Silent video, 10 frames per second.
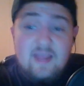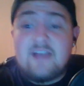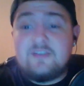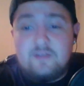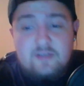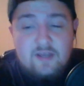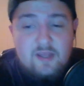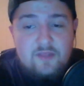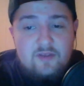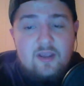Actually,
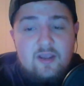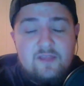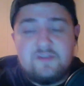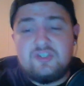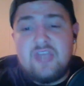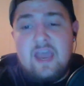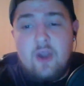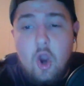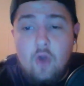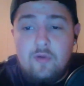in the
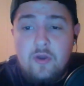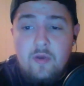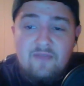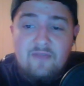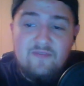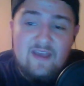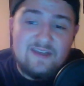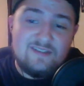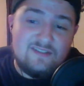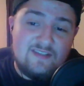chat, Ogo F
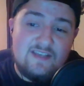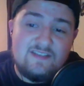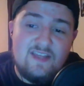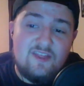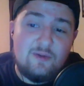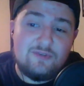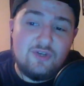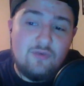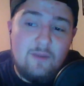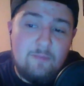actually says that there was a
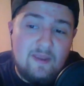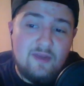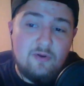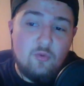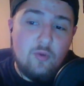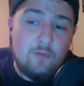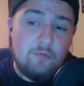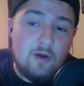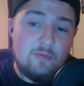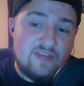great panel where
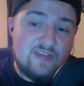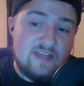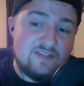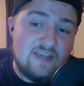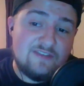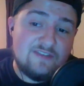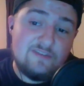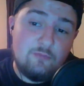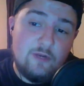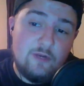Barbara scans
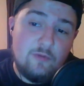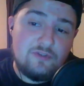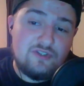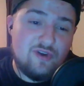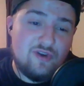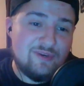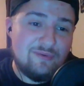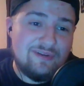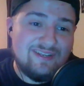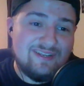Cass's brain while she's trying
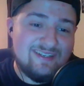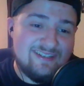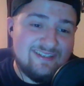to read.